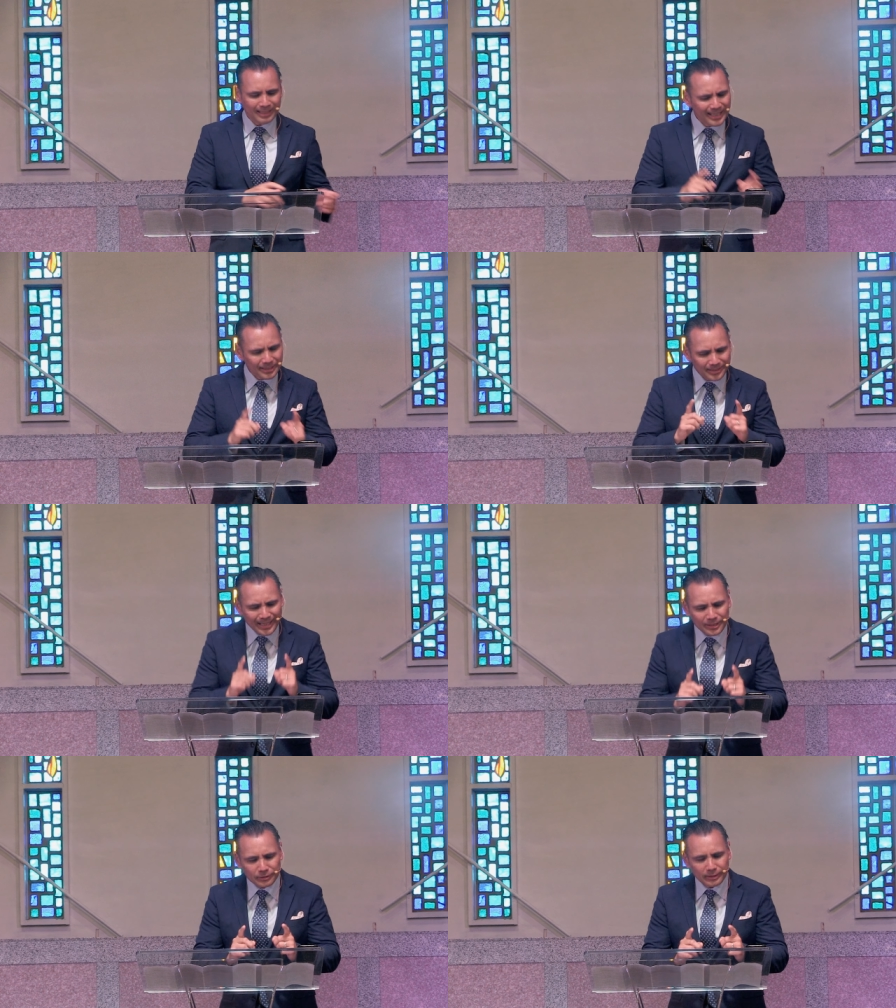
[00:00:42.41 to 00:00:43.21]
Its
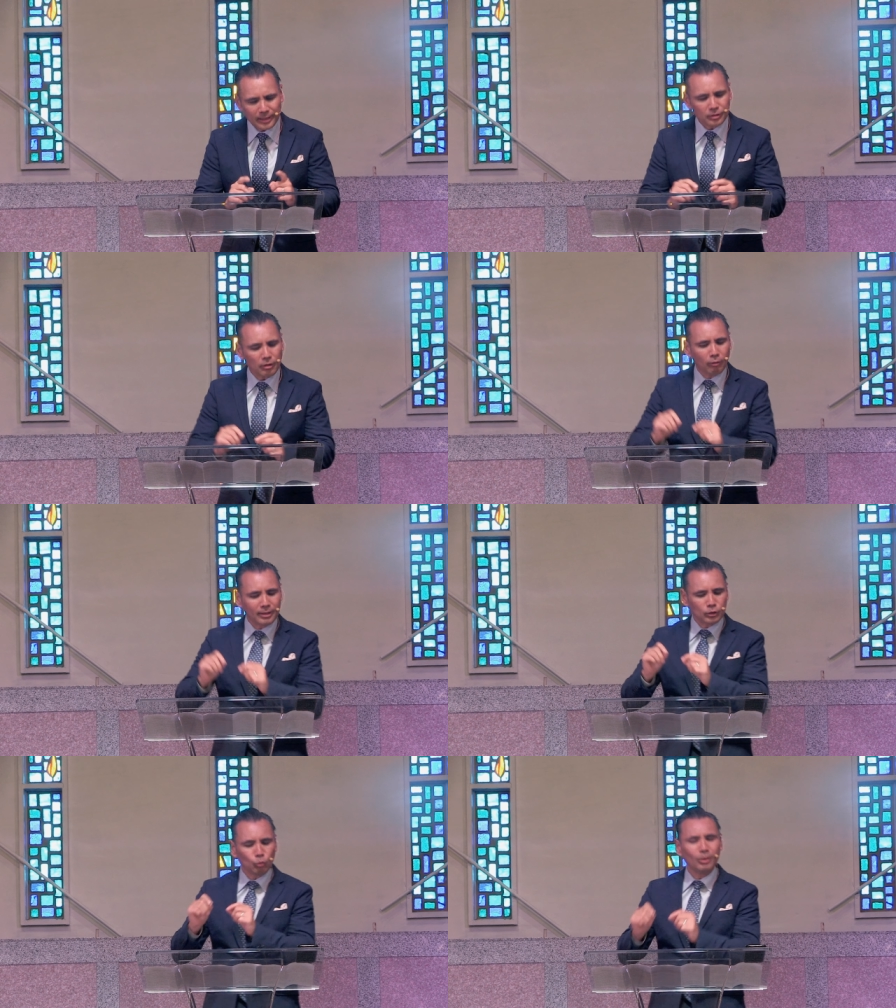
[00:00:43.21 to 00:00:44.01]
insights are
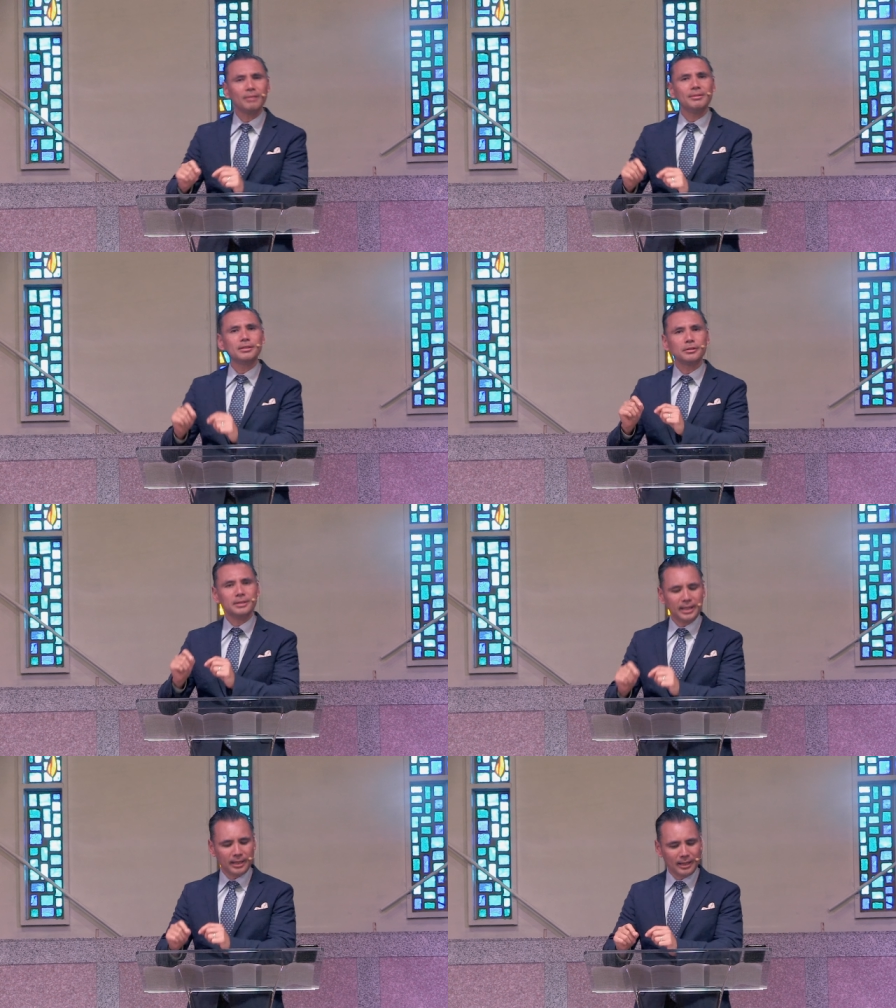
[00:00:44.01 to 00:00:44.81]
as relevant
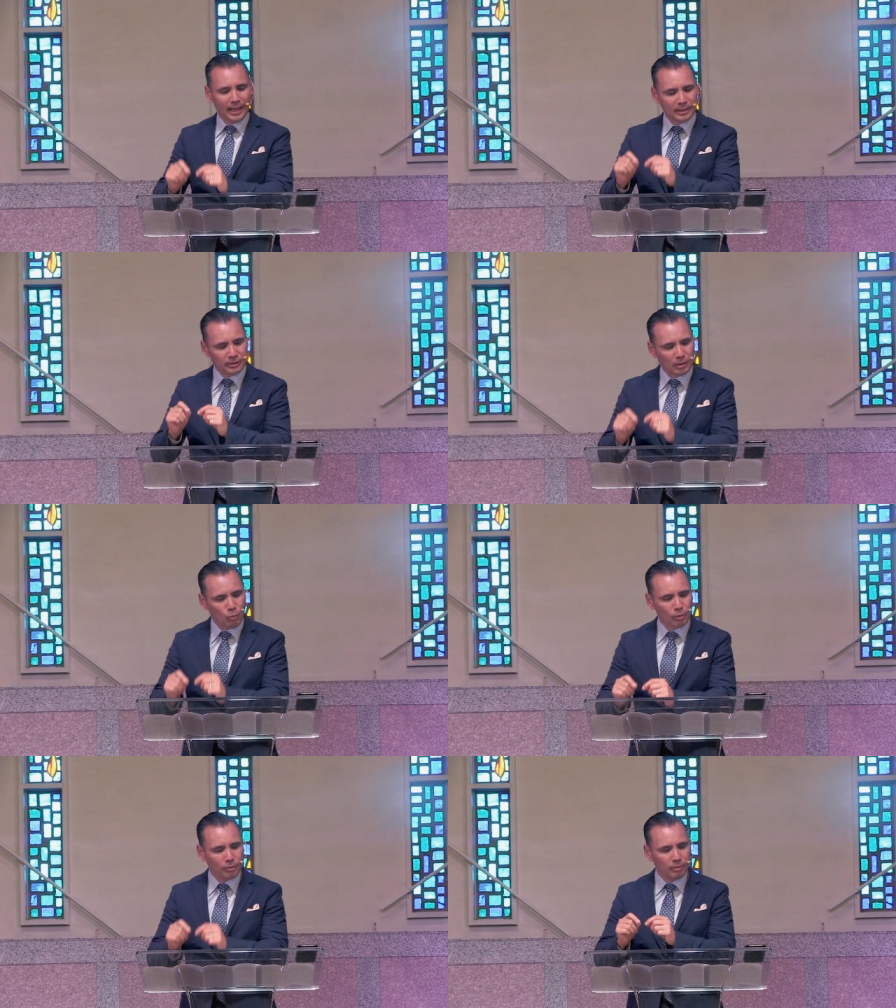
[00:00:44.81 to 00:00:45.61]
today as they
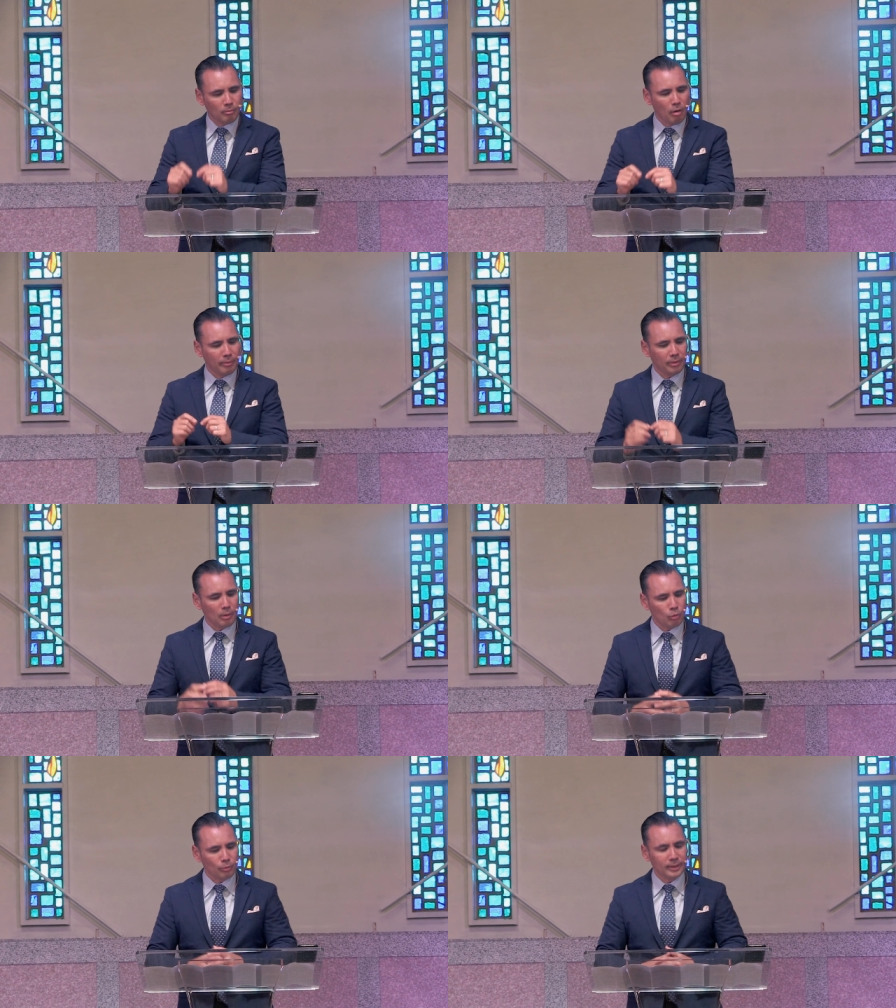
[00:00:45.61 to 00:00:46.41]
were the moment they
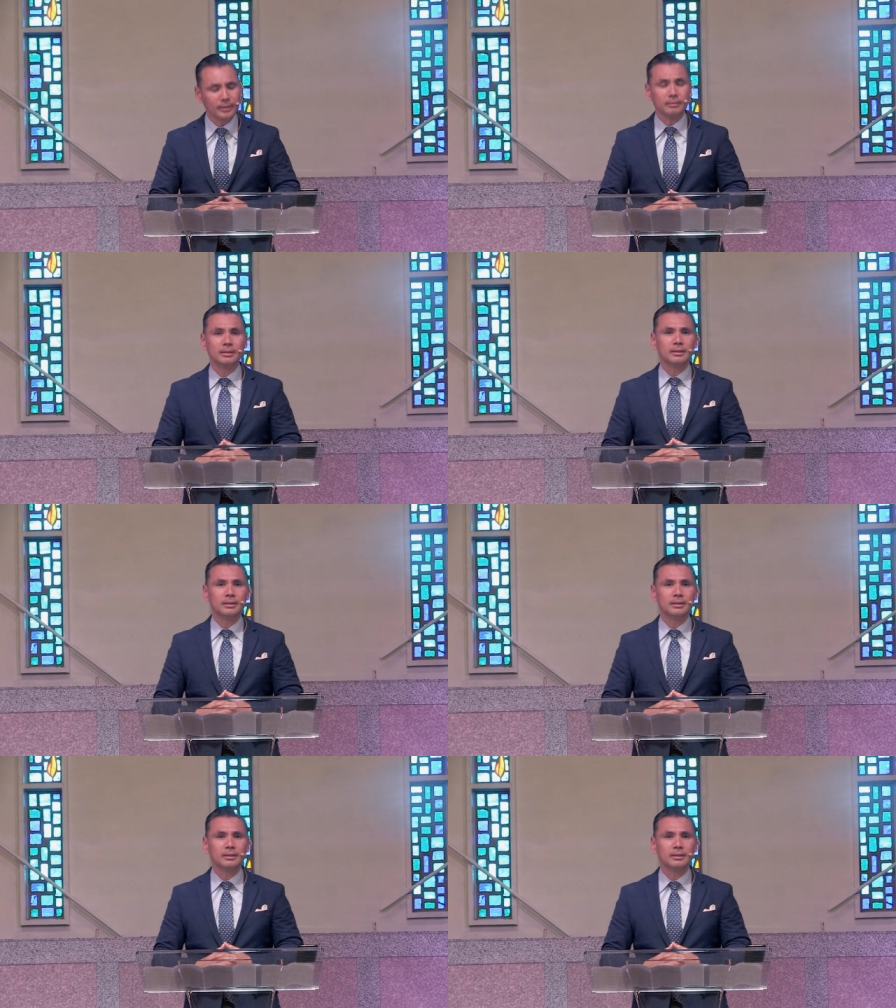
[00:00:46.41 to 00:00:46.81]
were written,